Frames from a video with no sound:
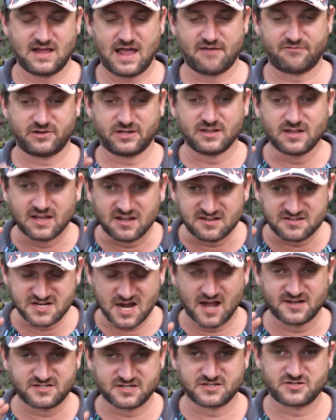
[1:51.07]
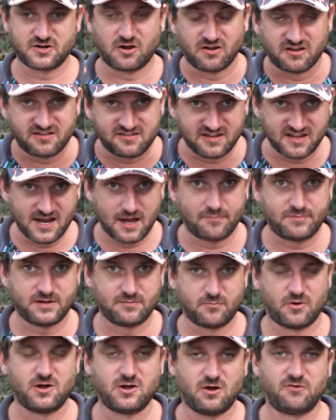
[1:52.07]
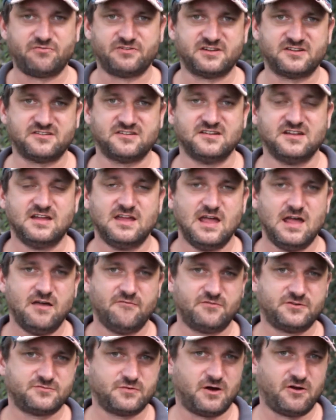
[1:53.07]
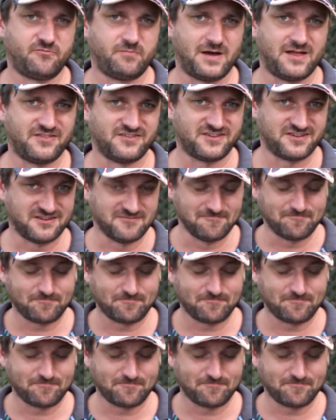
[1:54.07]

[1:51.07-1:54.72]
having these charge controllers set up in my office for 12 months